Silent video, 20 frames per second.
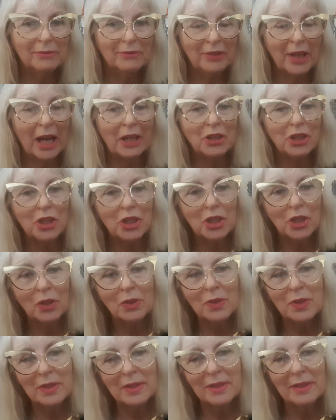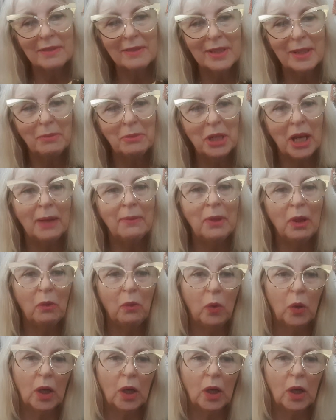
fashion shows sometime that